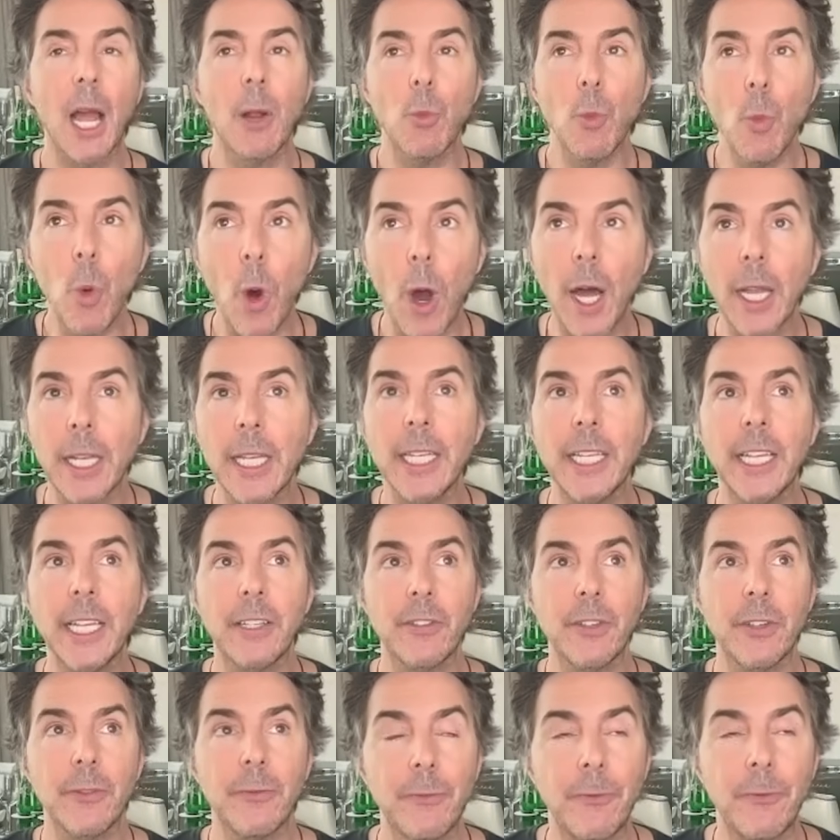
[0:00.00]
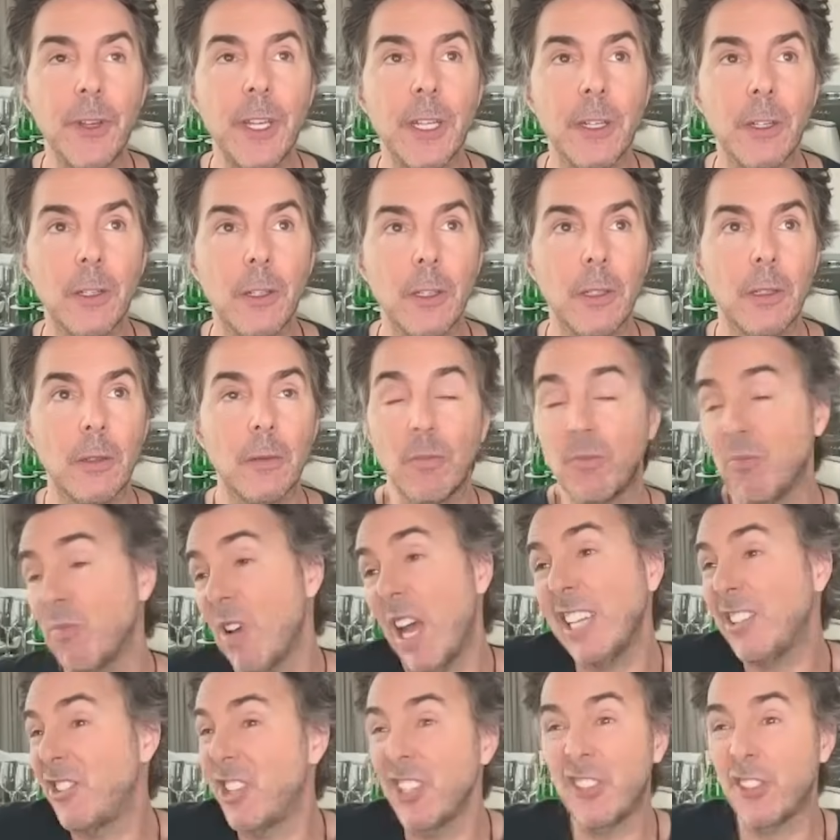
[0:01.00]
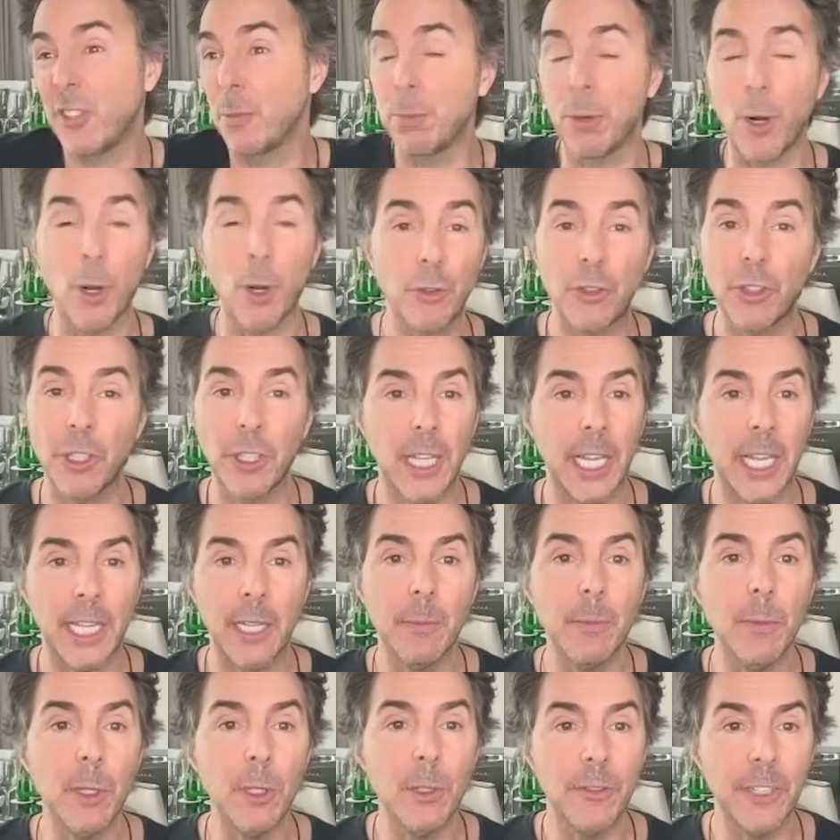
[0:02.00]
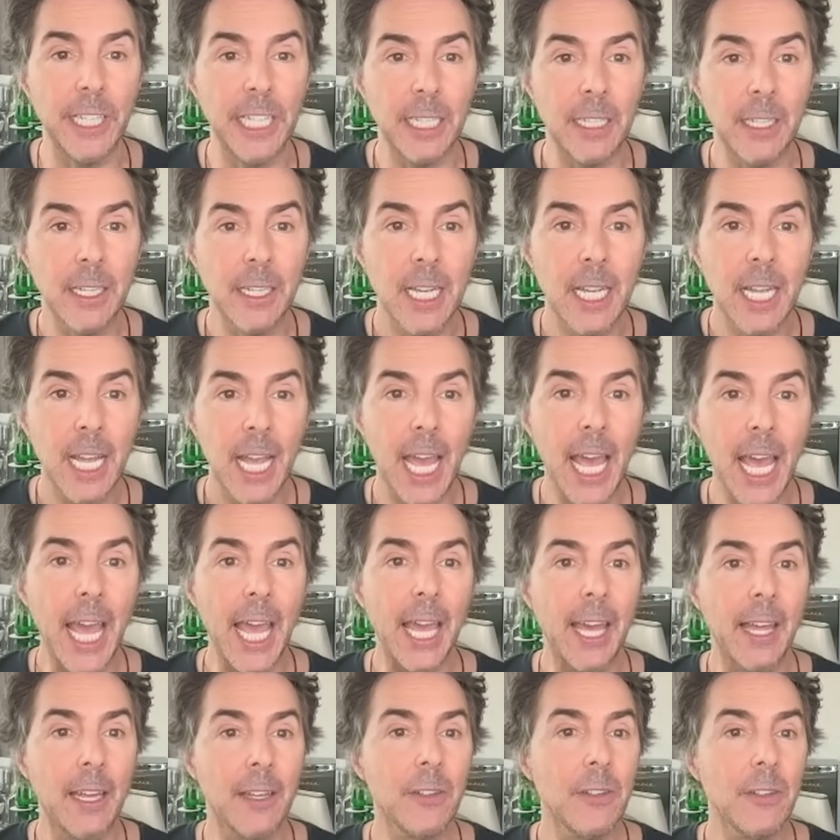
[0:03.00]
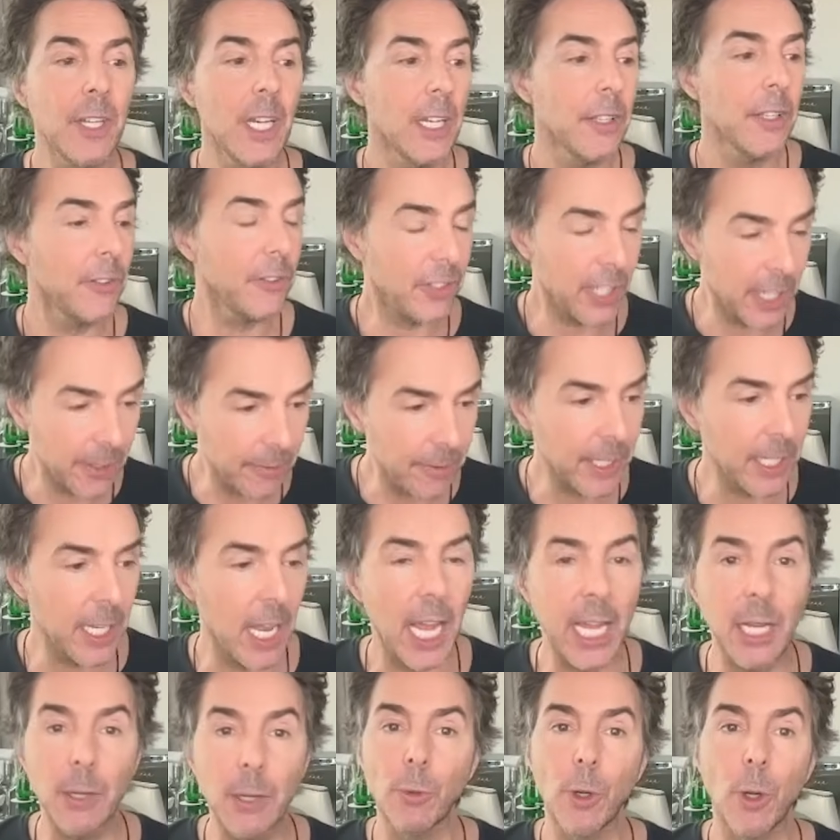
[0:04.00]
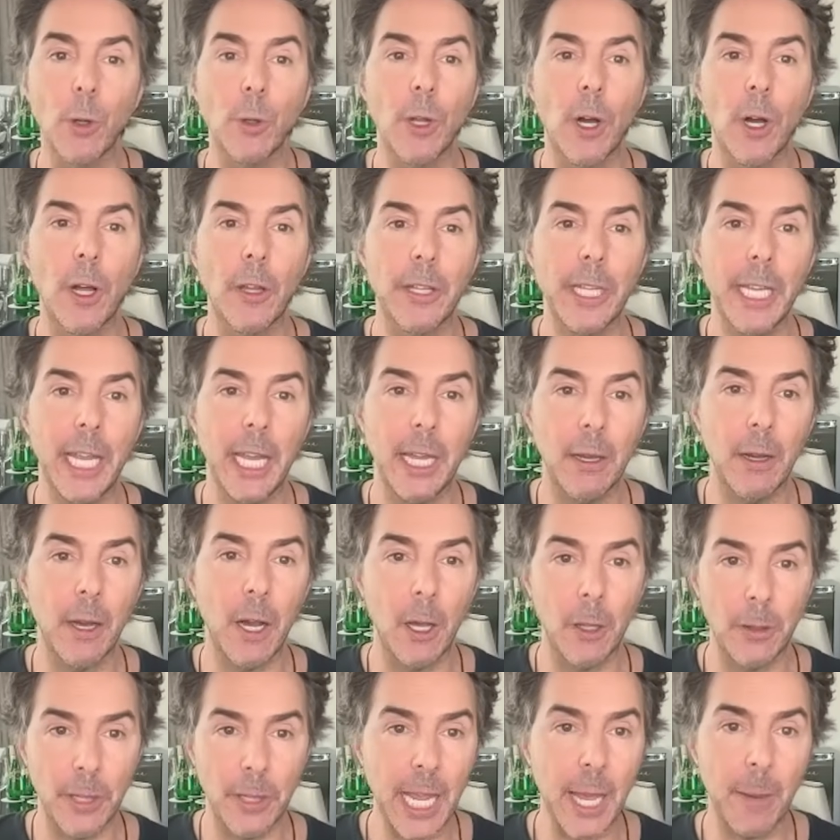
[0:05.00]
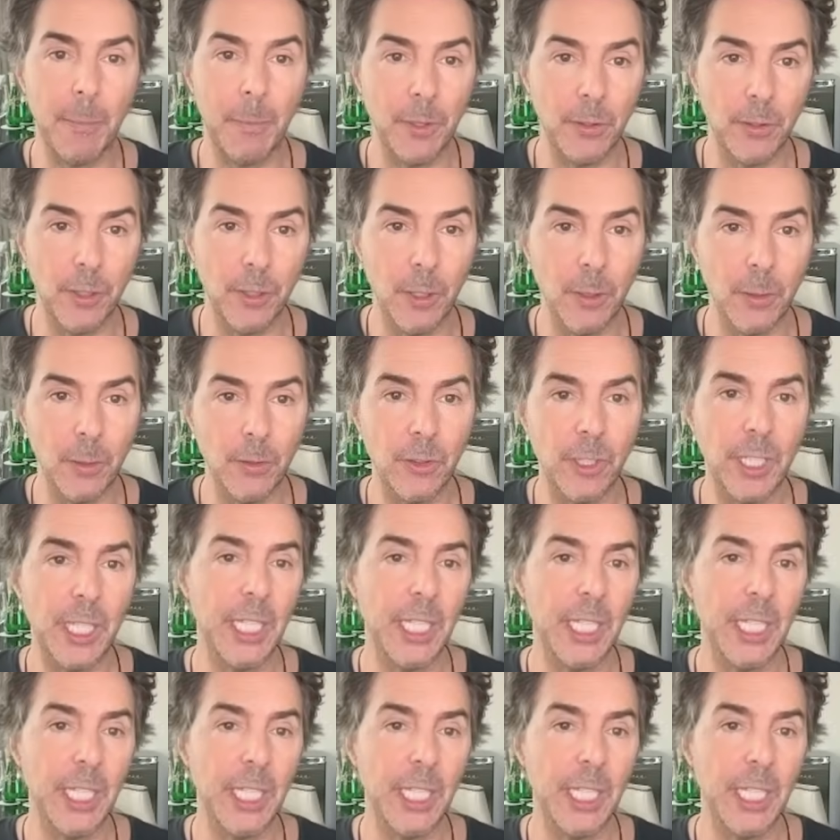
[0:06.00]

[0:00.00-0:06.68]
I wanted it to feel. I just approached it like a movie, and Steven Knight wrote all the all the episodes.